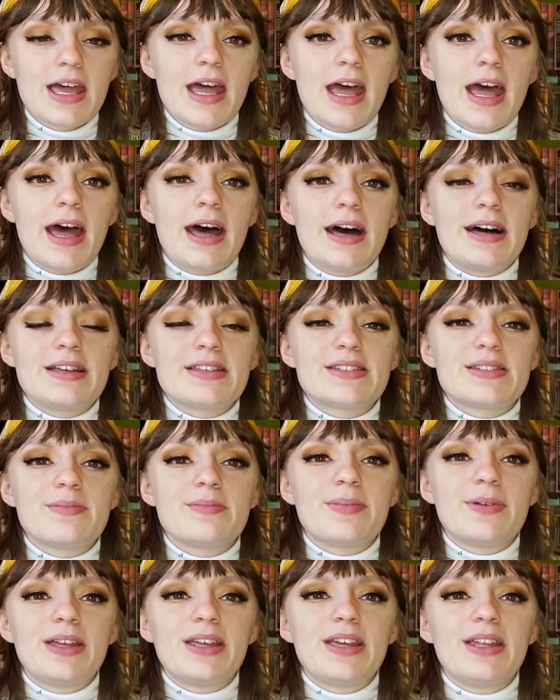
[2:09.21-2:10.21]
has
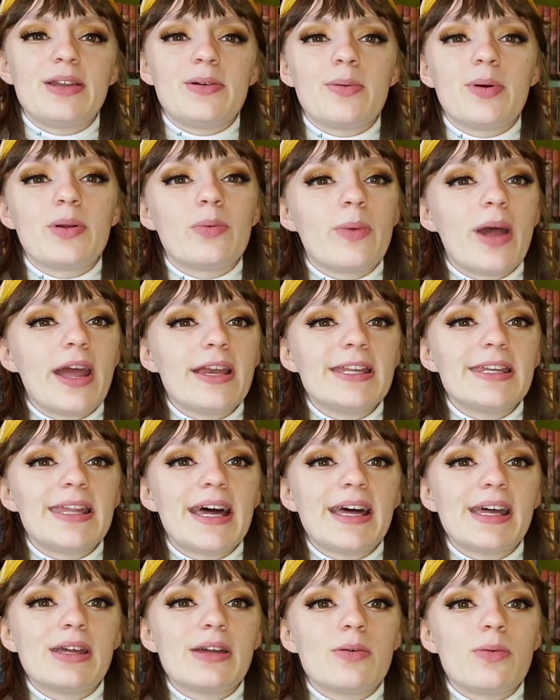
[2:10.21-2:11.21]
been when Wade and
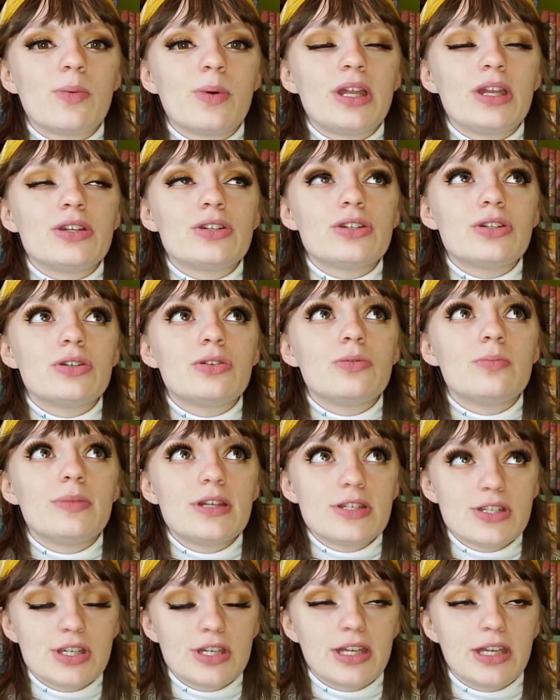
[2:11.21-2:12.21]
I went to
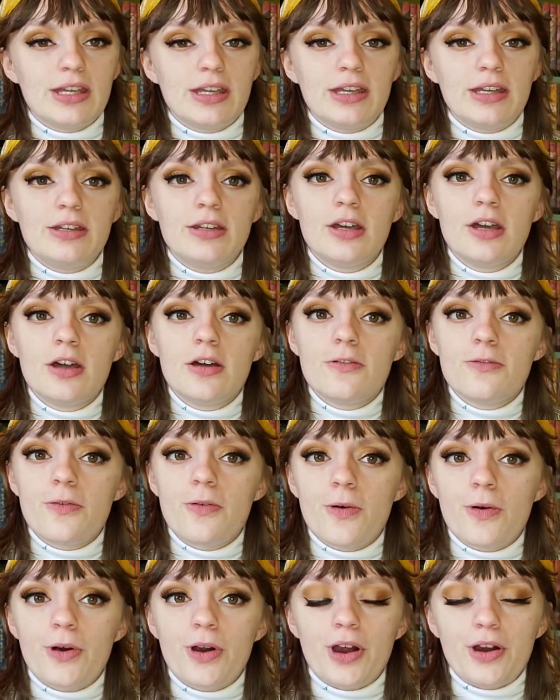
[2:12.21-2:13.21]
Michigan
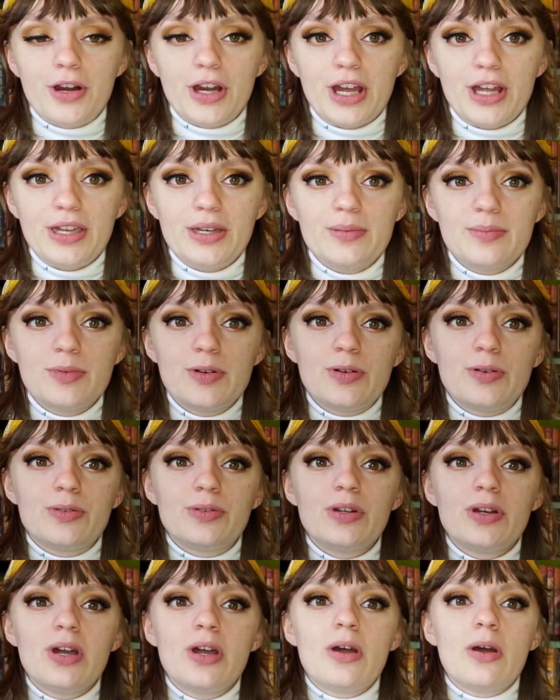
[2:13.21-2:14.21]
for our
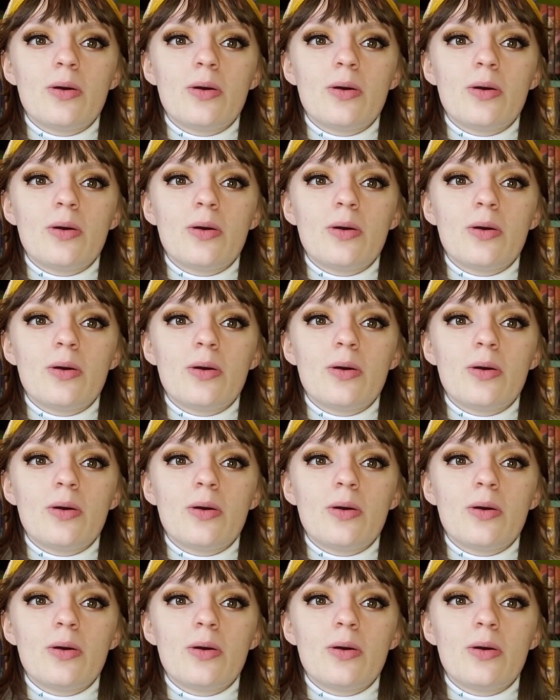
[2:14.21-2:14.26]
honeymoon.